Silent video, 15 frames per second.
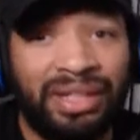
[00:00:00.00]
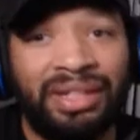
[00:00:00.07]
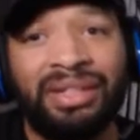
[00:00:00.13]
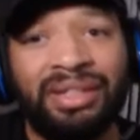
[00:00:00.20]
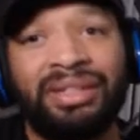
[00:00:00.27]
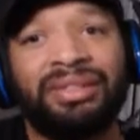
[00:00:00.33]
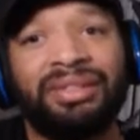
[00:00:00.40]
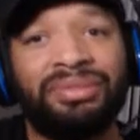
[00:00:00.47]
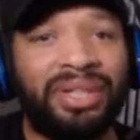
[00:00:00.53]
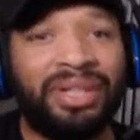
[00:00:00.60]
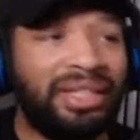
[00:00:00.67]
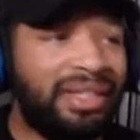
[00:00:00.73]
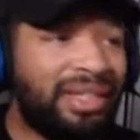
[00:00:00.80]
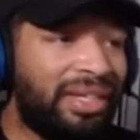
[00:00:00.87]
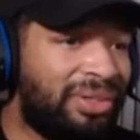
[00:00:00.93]
Red Dead
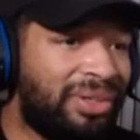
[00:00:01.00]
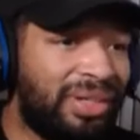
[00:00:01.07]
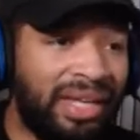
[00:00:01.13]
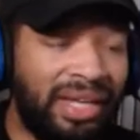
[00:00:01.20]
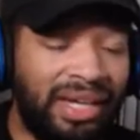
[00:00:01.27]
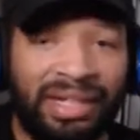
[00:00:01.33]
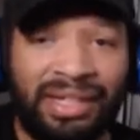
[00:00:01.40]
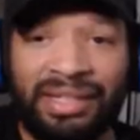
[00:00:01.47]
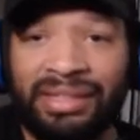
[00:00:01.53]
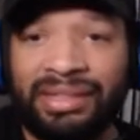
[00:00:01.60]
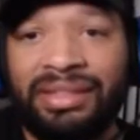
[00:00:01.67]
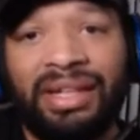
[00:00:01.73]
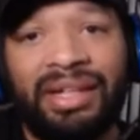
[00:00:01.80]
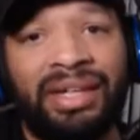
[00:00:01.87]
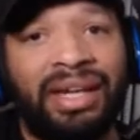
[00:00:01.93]
Online,
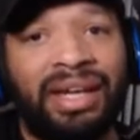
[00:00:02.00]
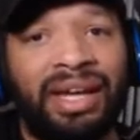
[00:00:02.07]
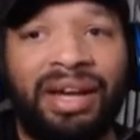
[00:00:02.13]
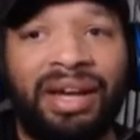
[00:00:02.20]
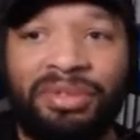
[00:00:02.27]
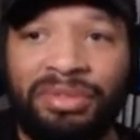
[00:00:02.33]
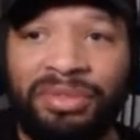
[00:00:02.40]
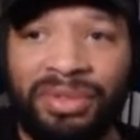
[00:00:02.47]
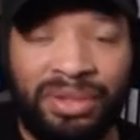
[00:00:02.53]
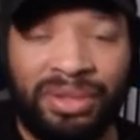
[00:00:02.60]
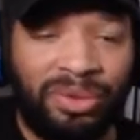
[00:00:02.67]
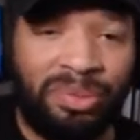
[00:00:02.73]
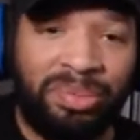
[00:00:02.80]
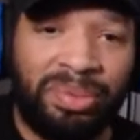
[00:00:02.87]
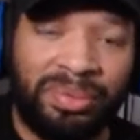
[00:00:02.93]
have
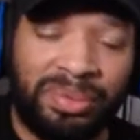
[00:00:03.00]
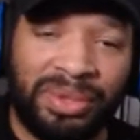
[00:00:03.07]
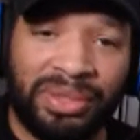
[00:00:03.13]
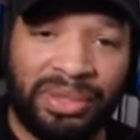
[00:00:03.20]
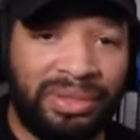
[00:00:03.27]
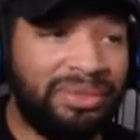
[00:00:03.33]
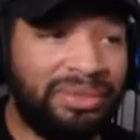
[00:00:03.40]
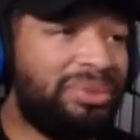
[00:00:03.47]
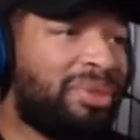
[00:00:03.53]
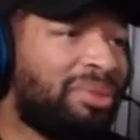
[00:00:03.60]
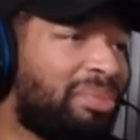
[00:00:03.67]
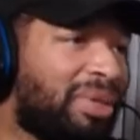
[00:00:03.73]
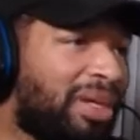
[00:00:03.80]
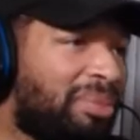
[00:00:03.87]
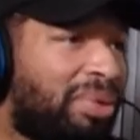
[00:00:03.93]
open world. You can play
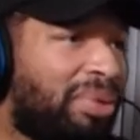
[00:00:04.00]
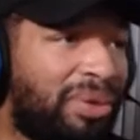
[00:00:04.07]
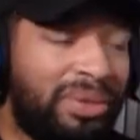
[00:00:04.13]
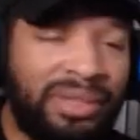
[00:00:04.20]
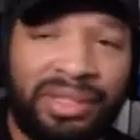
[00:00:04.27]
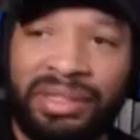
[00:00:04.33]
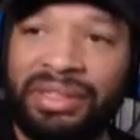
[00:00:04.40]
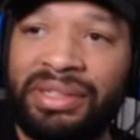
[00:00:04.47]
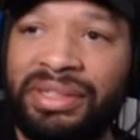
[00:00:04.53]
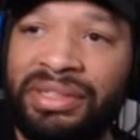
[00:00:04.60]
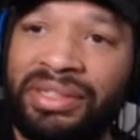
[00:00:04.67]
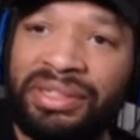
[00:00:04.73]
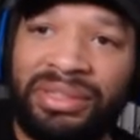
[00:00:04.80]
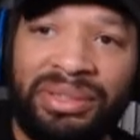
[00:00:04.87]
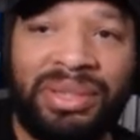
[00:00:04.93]
poker and just
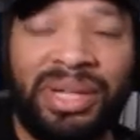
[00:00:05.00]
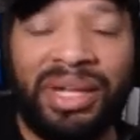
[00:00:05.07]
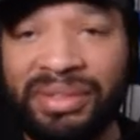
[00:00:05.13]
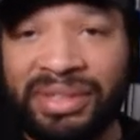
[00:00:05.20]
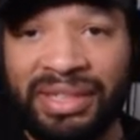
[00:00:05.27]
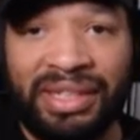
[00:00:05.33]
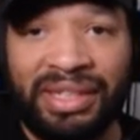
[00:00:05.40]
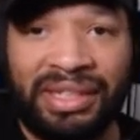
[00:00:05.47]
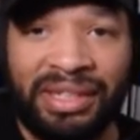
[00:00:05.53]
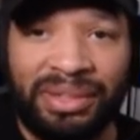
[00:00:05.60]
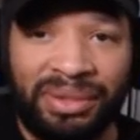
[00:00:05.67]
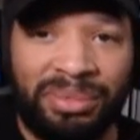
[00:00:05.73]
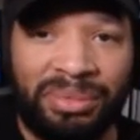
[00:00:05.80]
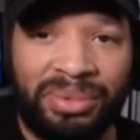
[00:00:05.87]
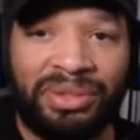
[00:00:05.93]
do everything in the
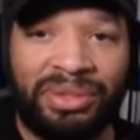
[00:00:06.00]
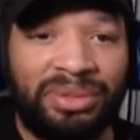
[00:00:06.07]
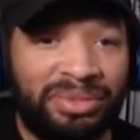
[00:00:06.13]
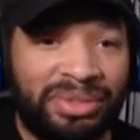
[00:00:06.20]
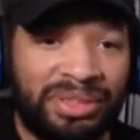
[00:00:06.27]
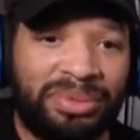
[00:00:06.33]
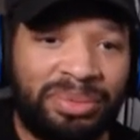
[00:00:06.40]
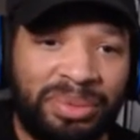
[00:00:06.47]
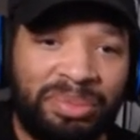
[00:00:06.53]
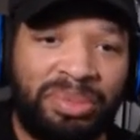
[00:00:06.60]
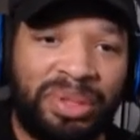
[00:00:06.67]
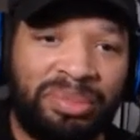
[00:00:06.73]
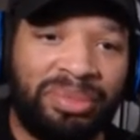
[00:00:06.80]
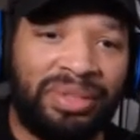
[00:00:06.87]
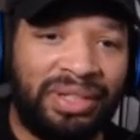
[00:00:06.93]
world just with people
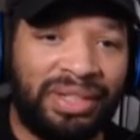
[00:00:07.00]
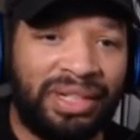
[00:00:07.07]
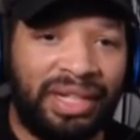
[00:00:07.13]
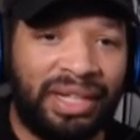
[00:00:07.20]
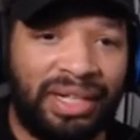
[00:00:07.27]
online.